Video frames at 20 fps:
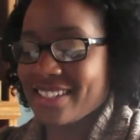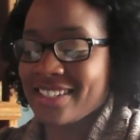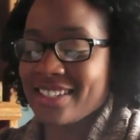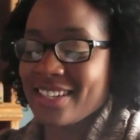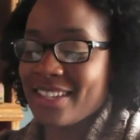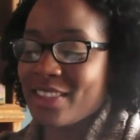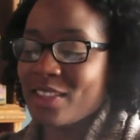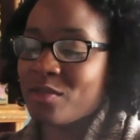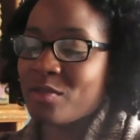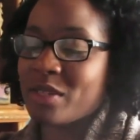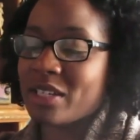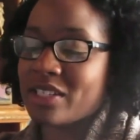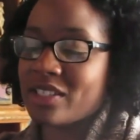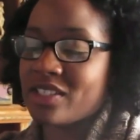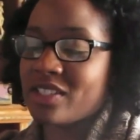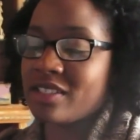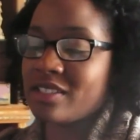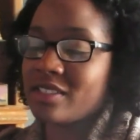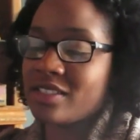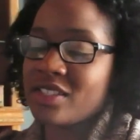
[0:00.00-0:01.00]
Nothing
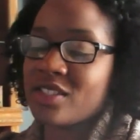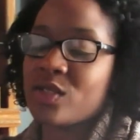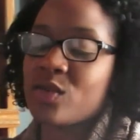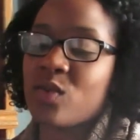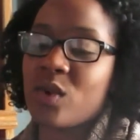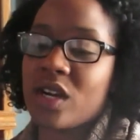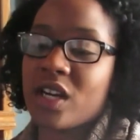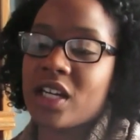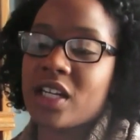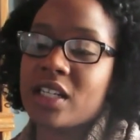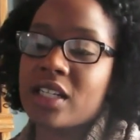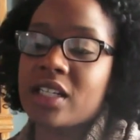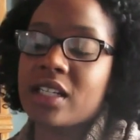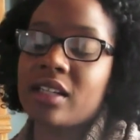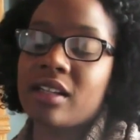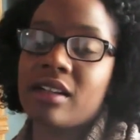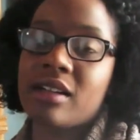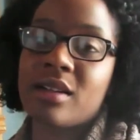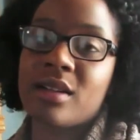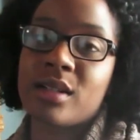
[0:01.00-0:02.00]
much. Just work.
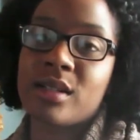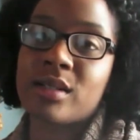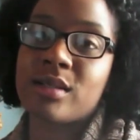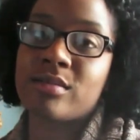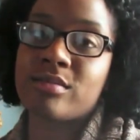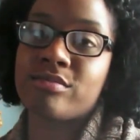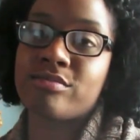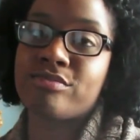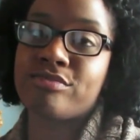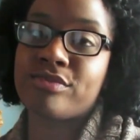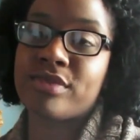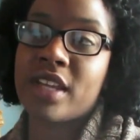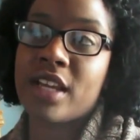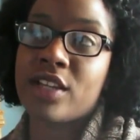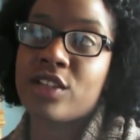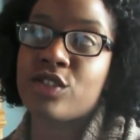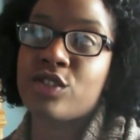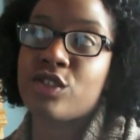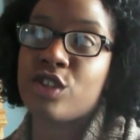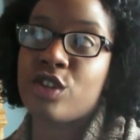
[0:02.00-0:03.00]

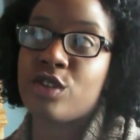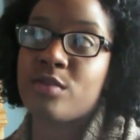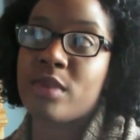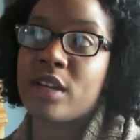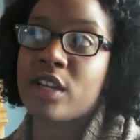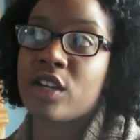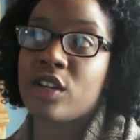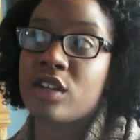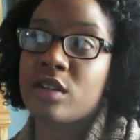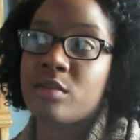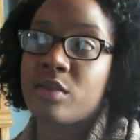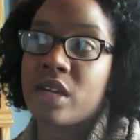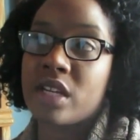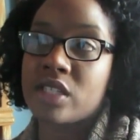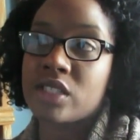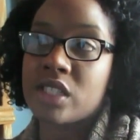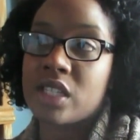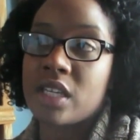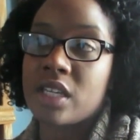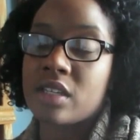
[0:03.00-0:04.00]
As you know, my current
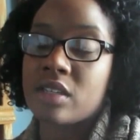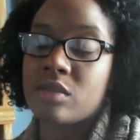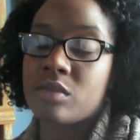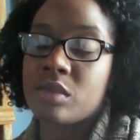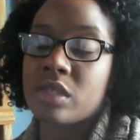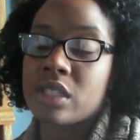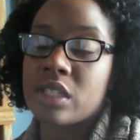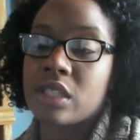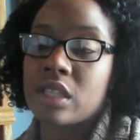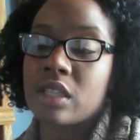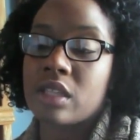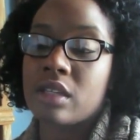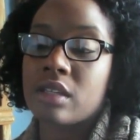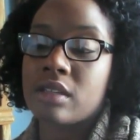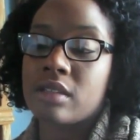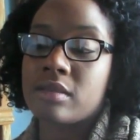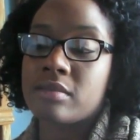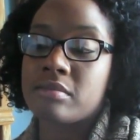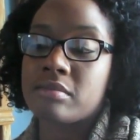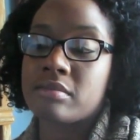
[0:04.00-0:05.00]
project with
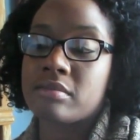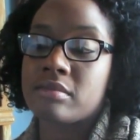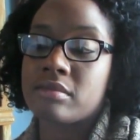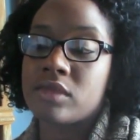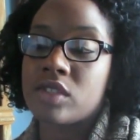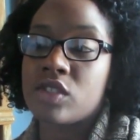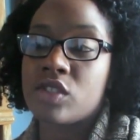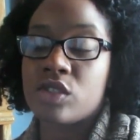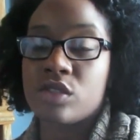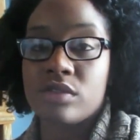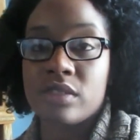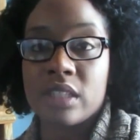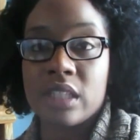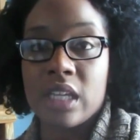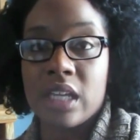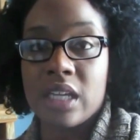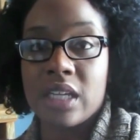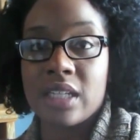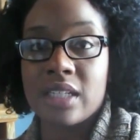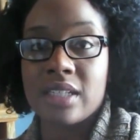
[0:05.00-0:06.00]
the jewelry
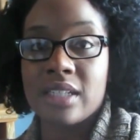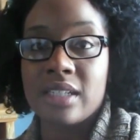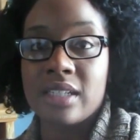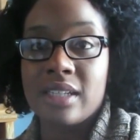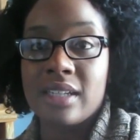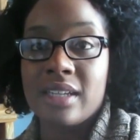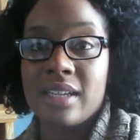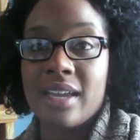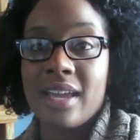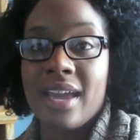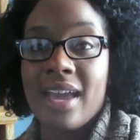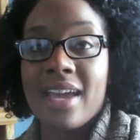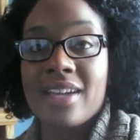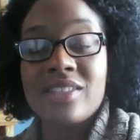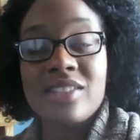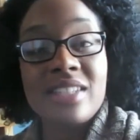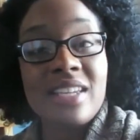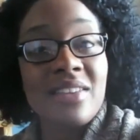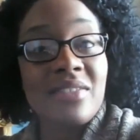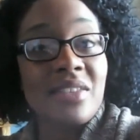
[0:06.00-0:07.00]
line.
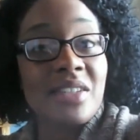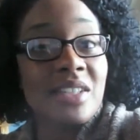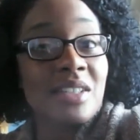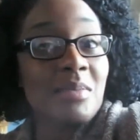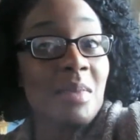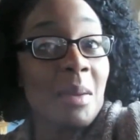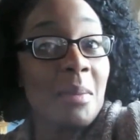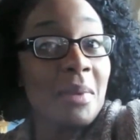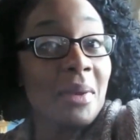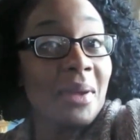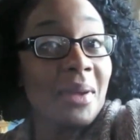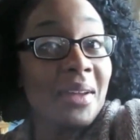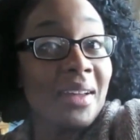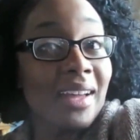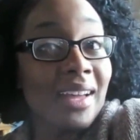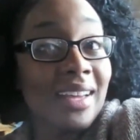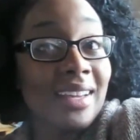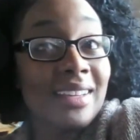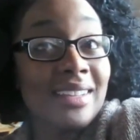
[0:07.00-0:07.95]
Actually, I finished my book.